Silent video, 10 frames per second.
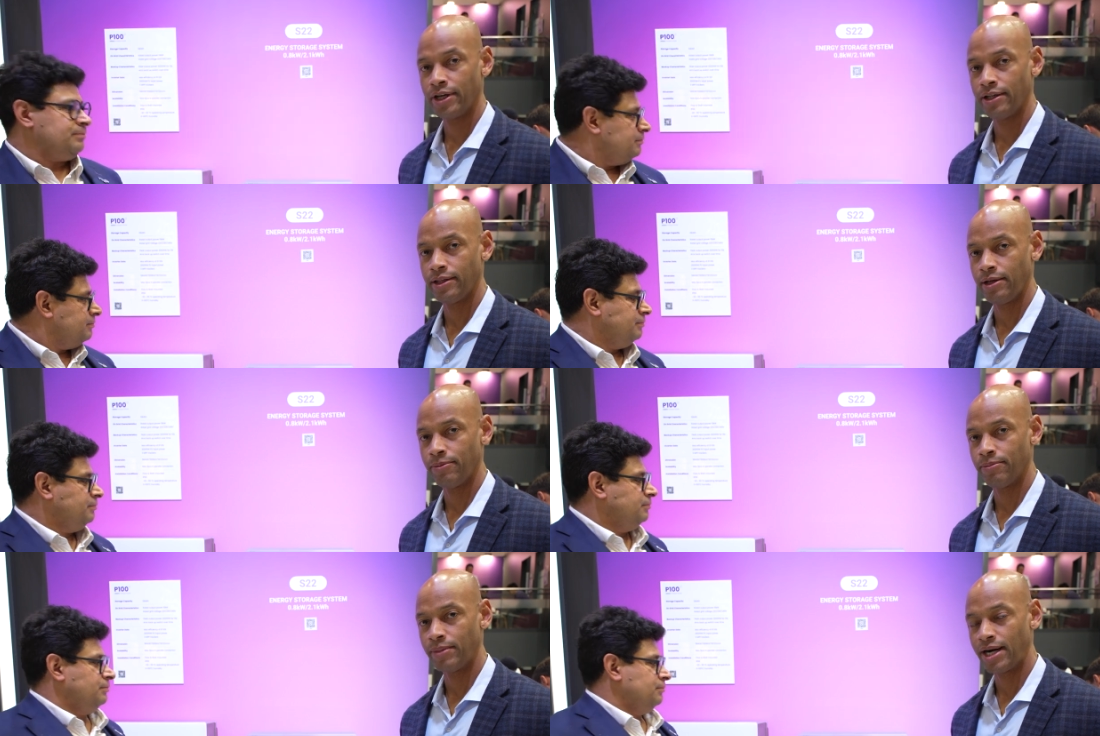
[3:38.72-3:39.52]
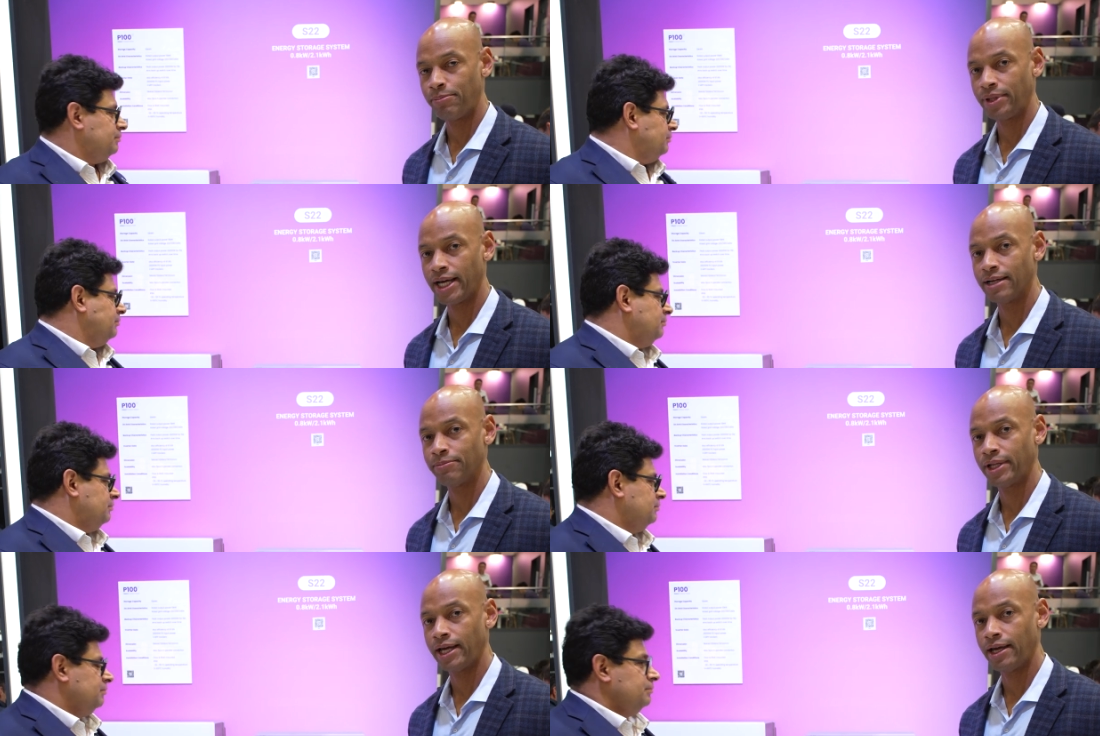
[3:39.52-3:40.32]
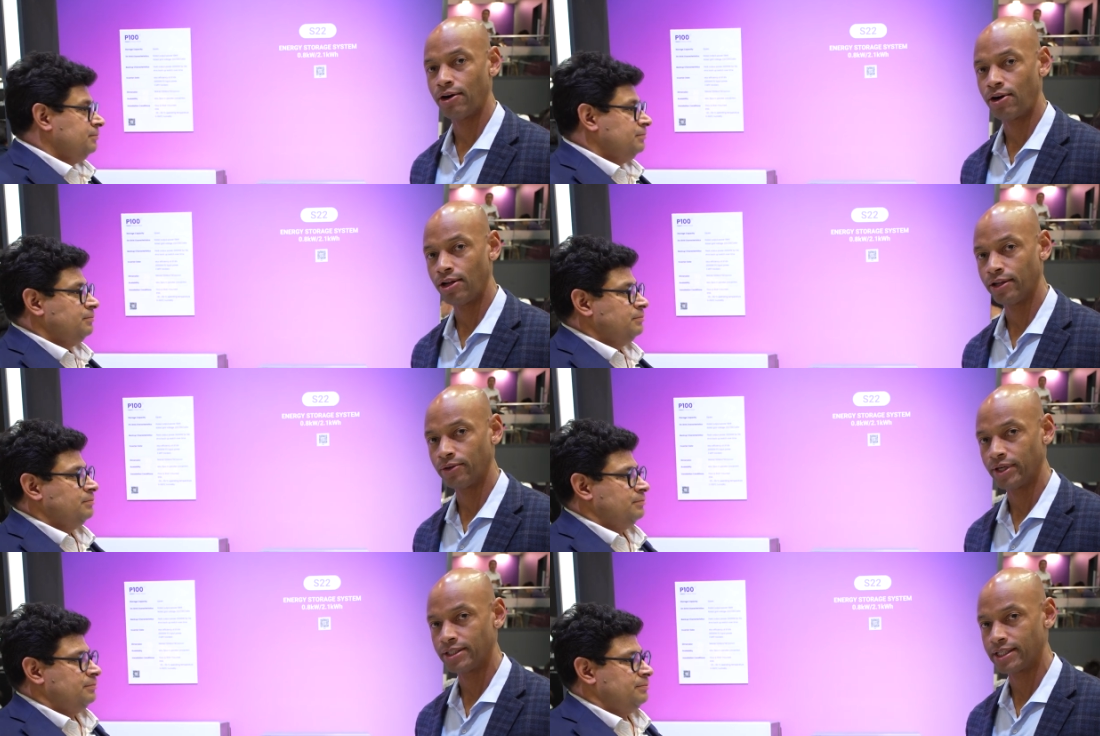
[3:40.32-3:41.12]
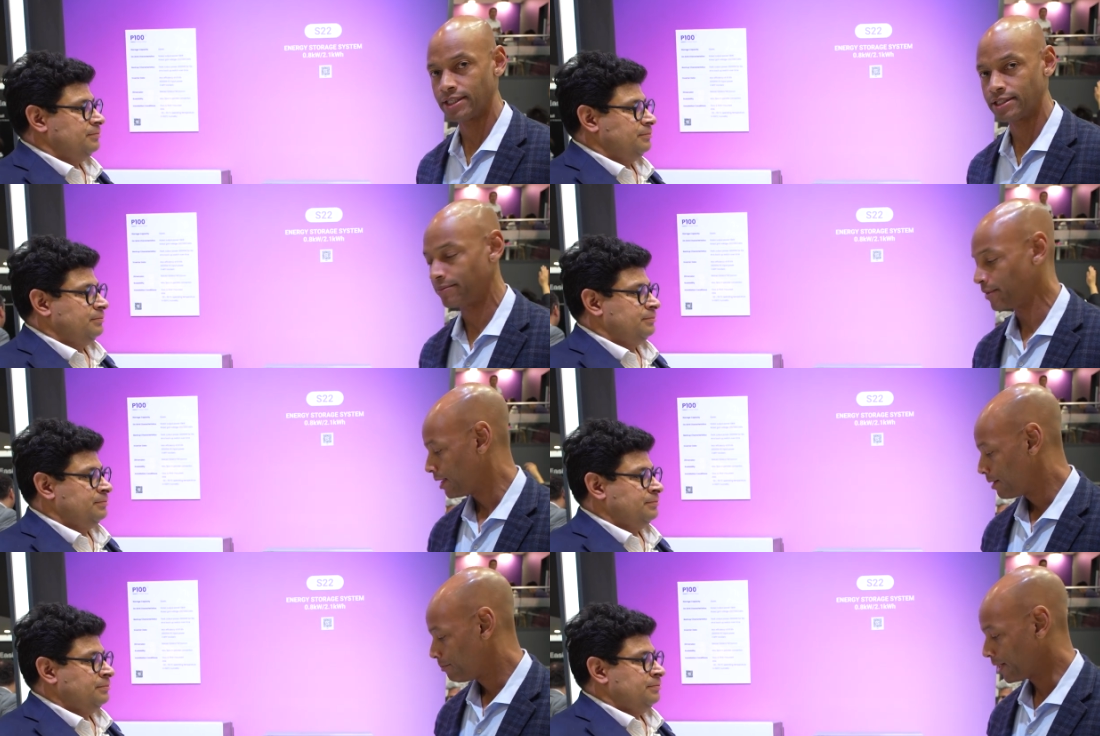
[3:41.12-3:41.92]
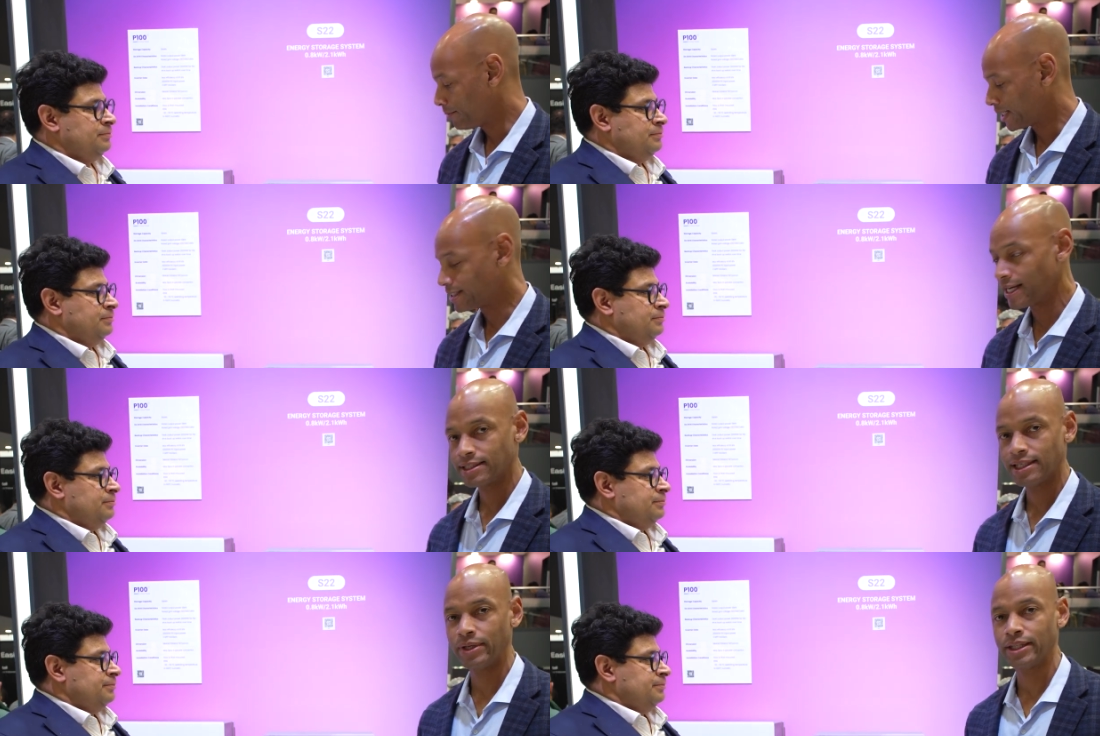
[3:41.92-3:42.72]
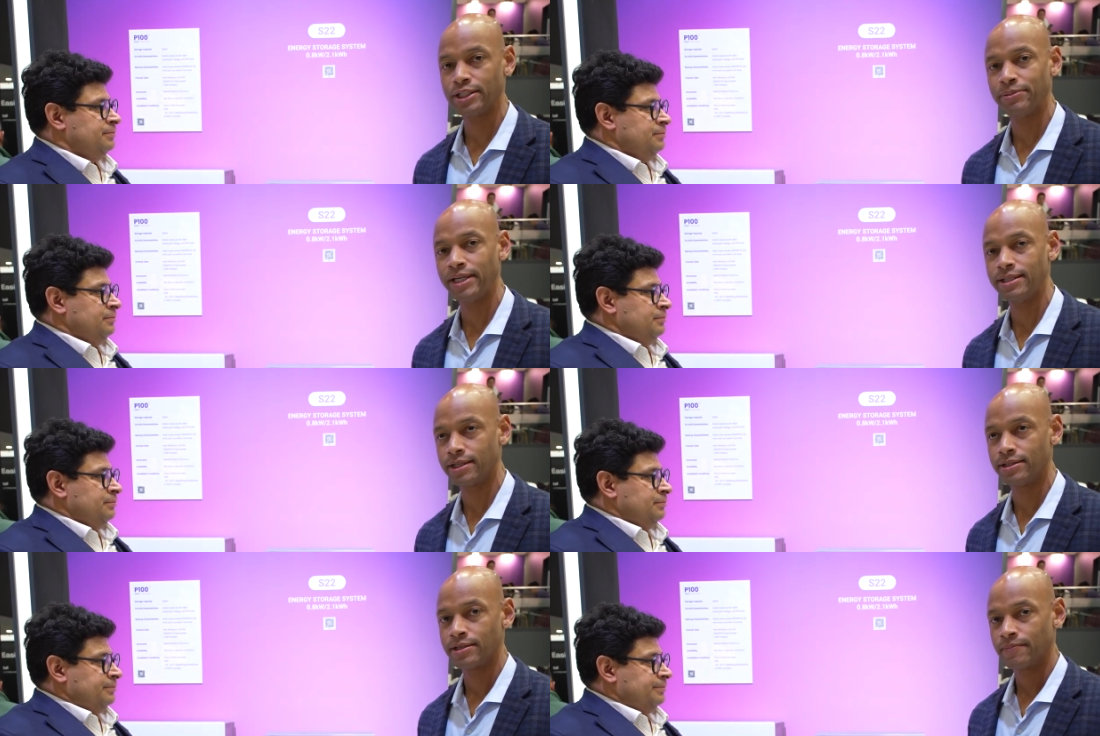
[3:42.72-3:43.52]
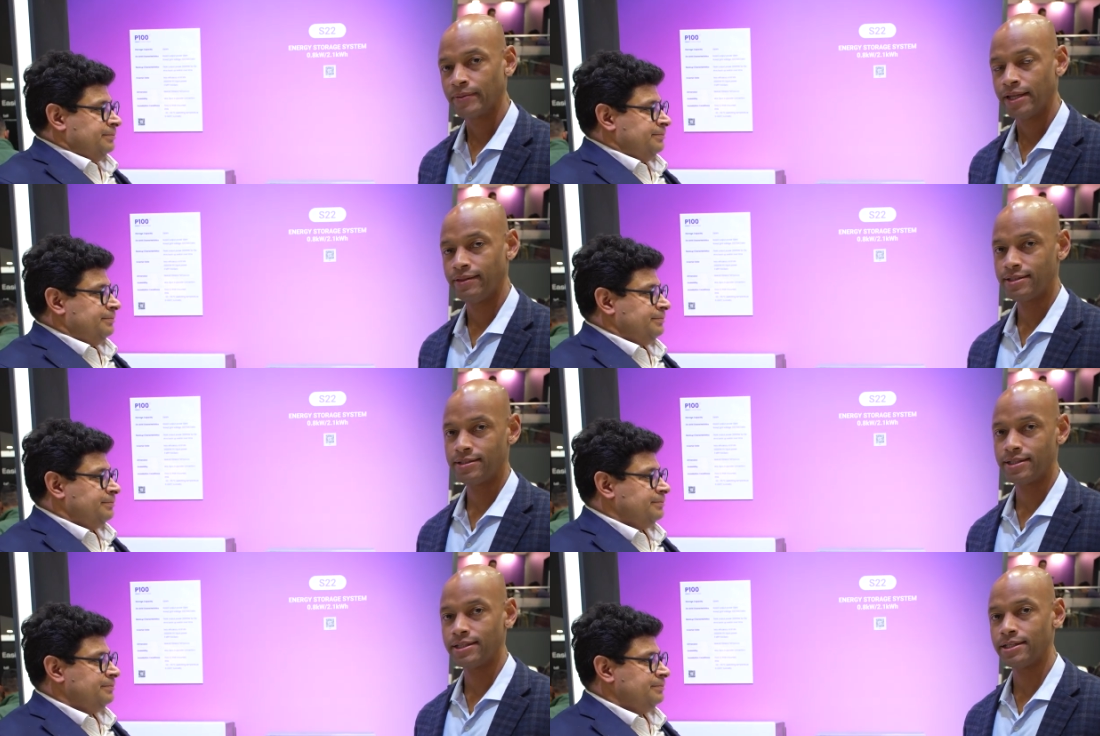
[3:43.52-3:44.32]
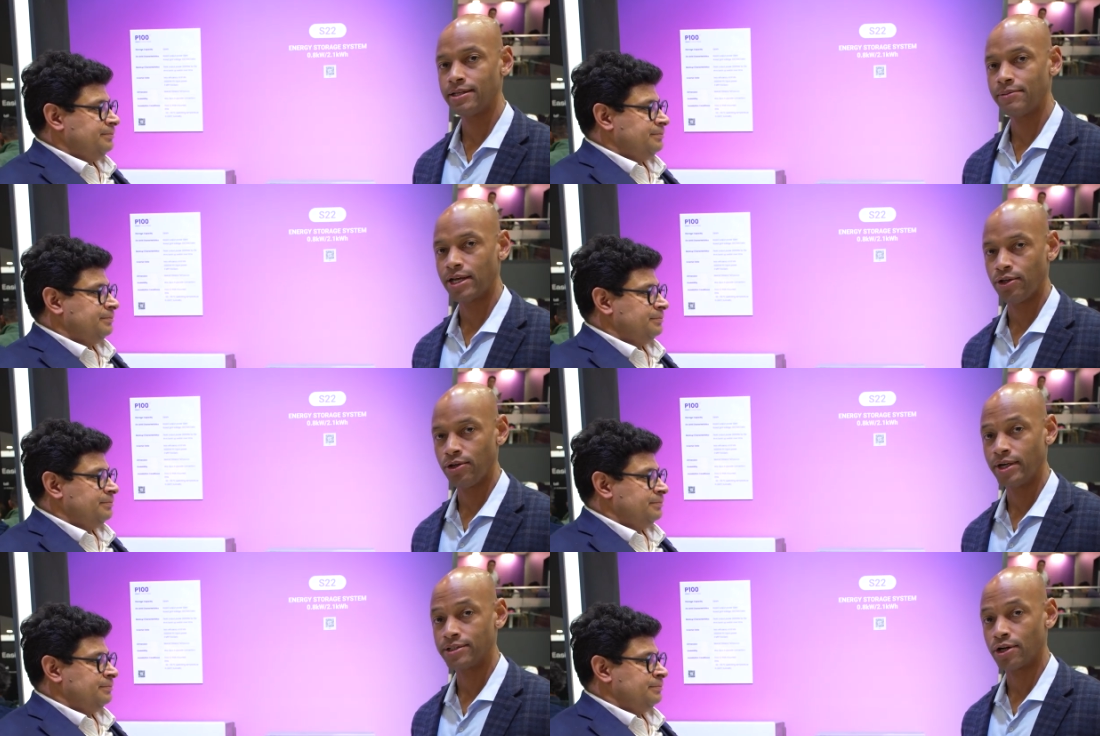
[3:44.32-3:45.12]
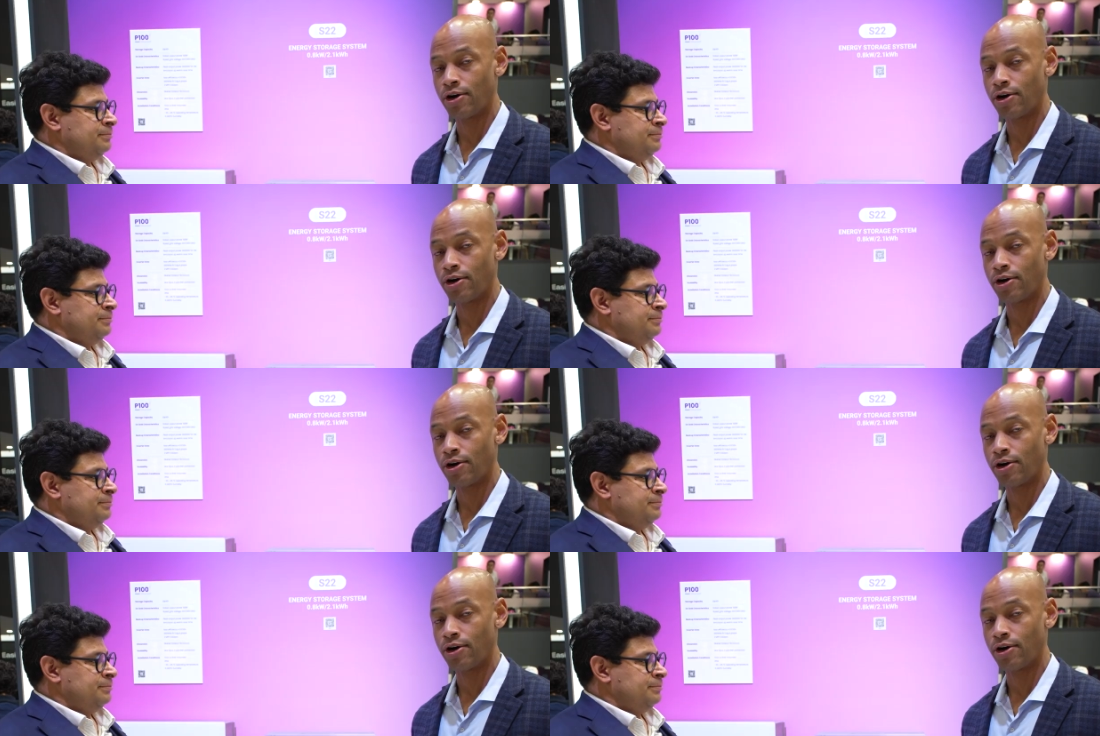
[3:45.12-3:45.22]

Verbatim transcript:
Speaker 1: the plug-and-play all-in-one system. But essentially what this means is, this is a system that you as a